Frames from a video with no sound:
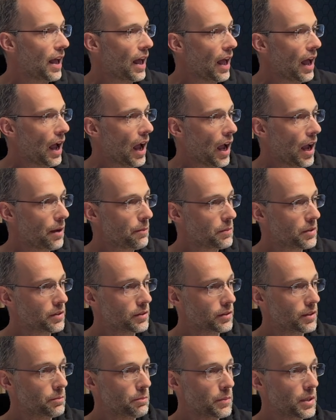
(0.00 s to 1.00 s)
I'm in
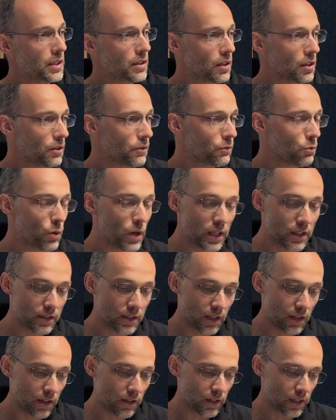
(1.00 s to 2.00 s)
the middle of
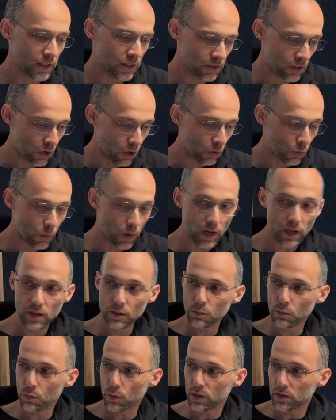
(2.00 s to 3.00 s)
winter in Norway
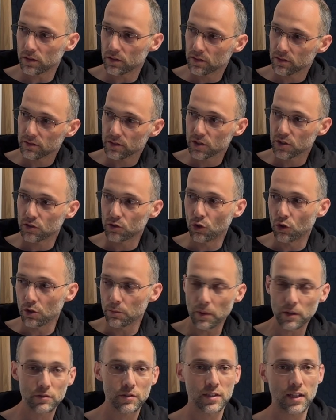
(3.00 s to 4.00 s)
with storm
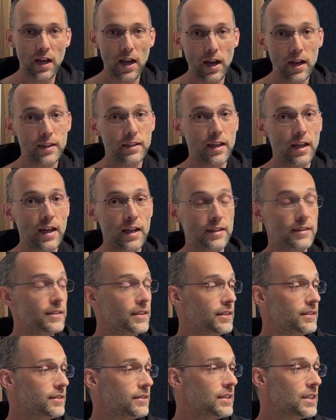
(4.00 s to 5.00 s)
outside and the
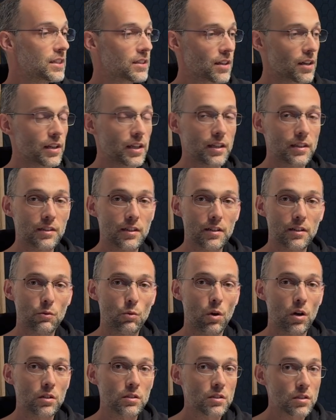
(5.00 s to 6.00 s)
diesel heater
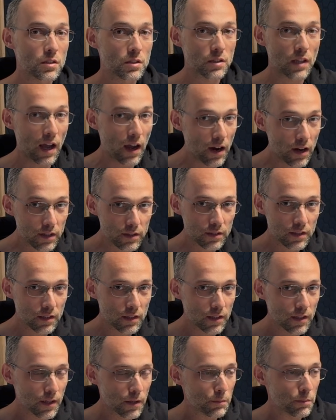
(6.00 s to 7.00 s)
won't start
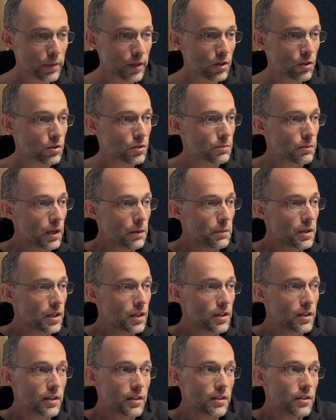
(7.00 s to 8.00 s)
because maybe,
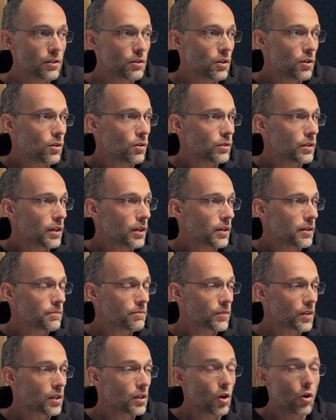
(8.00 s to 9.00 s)
you know, the
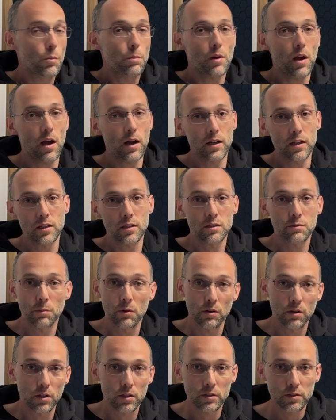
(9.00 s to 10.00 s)
glow plug it's
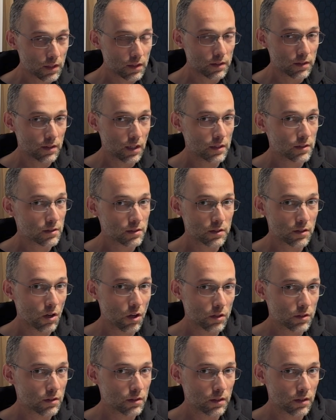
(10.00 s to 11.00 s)
burned, that's
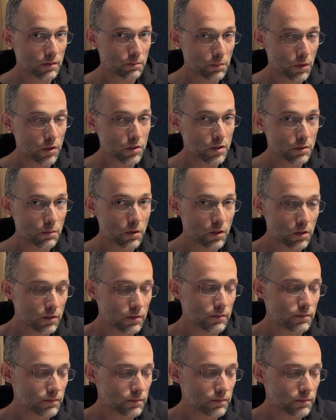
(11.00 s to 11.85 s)
not impossible.